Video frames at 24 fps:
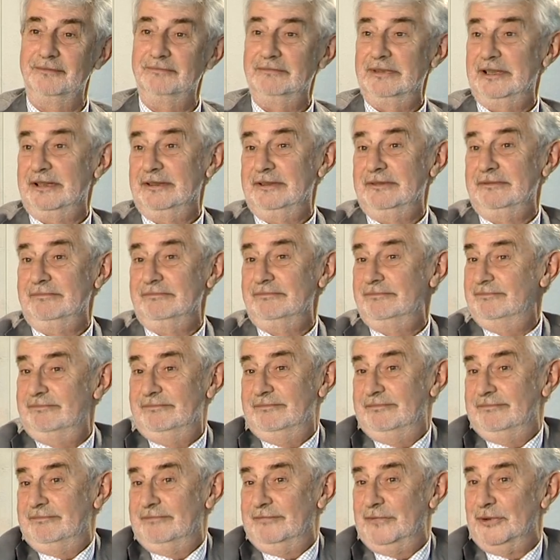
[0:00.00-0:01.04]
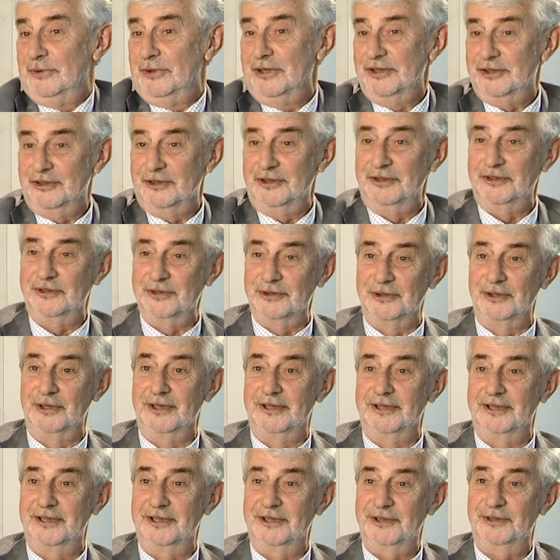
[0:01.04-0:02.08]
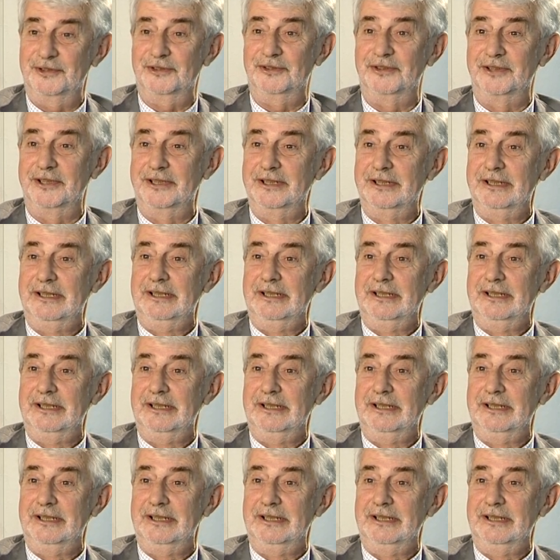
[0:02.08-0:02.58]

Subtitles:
and the rest is sort of like history.